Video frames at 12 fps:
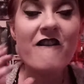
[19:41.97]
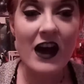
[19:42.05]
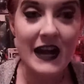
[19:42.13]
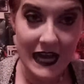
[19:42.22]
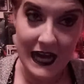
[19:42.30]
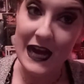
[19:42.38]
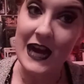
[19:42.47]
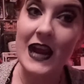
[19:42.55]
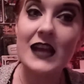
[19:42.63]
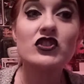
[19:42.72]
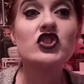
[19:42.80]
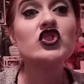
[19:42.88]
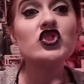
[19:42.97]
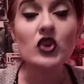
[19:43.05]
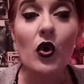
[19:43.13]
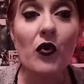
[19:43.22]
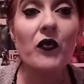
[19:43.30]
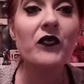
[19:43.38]
funny. It's
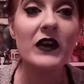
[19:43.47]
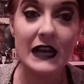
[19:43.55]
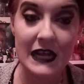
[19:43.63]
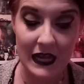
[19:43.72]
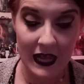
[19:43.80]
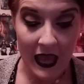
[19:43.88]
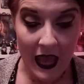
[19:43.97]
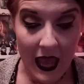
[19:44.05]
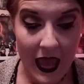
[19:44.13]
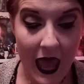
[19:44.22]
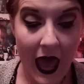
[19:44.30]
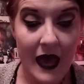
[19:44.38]
so funny. It